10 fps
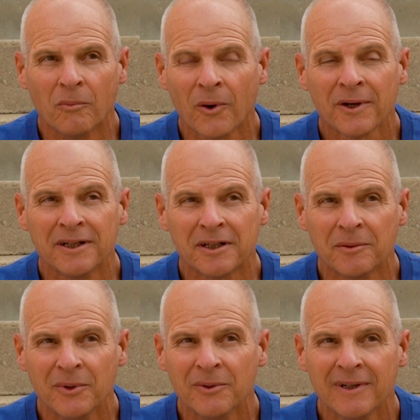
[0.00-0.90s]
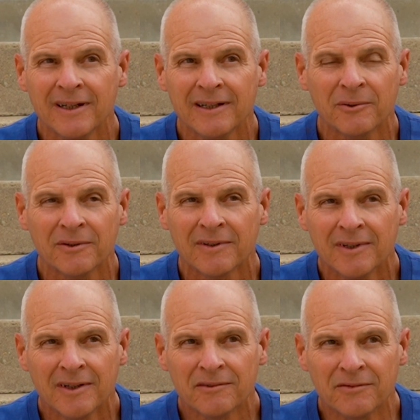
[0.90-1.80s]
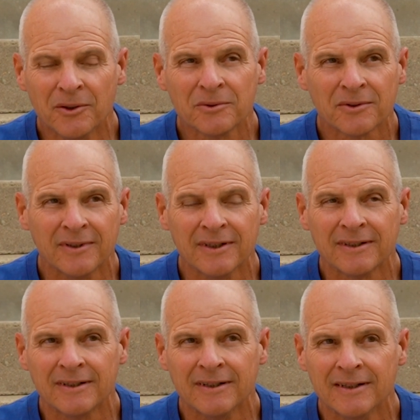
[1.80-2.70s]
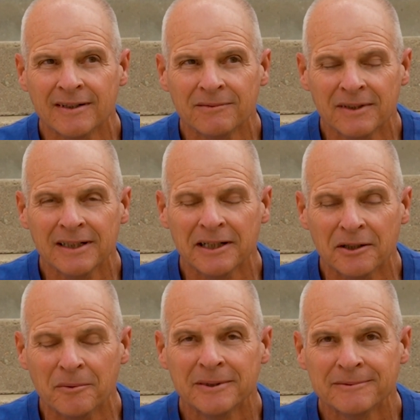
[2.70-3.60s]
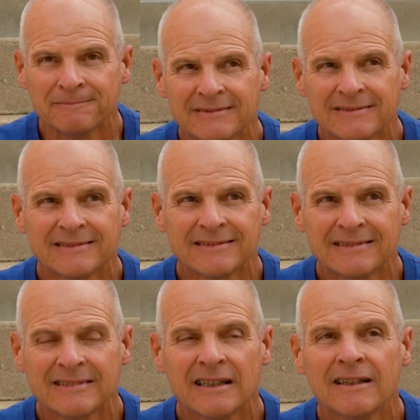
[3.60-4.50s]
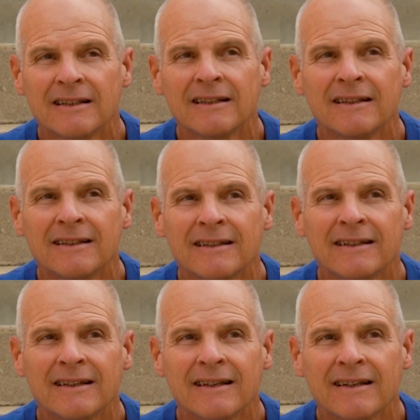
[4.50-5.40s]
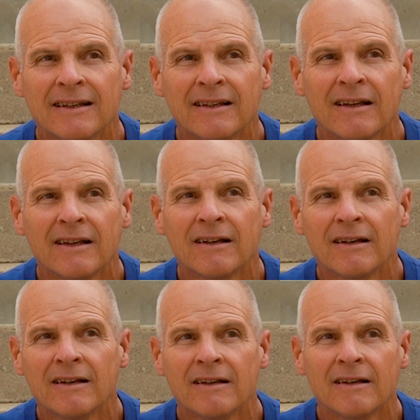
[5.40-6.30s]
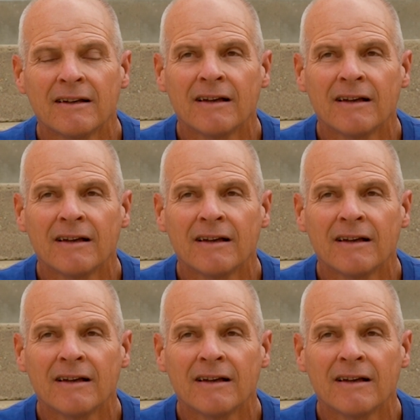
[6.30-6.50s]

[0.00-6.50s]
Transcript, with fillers: work in the community with folks that uh, need help. What do you admire most about your pastor?